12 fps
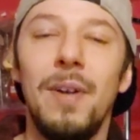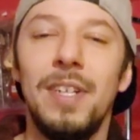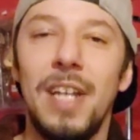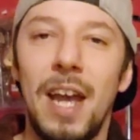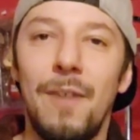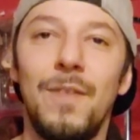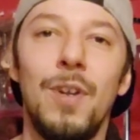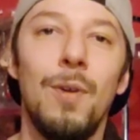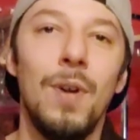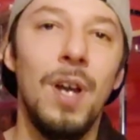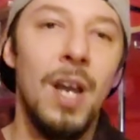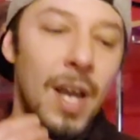And yeah, if
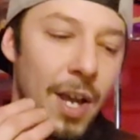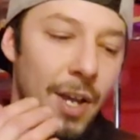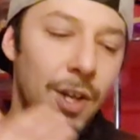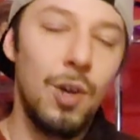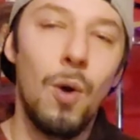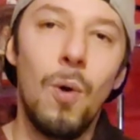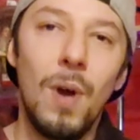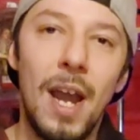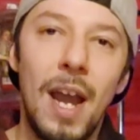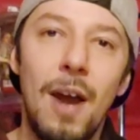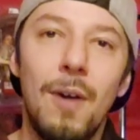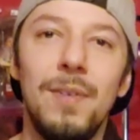you're a
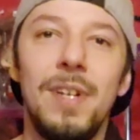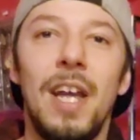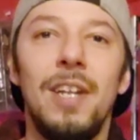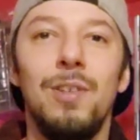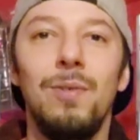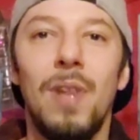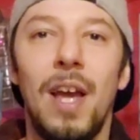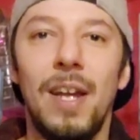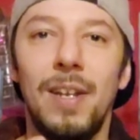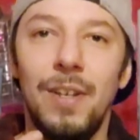gorehound and you like,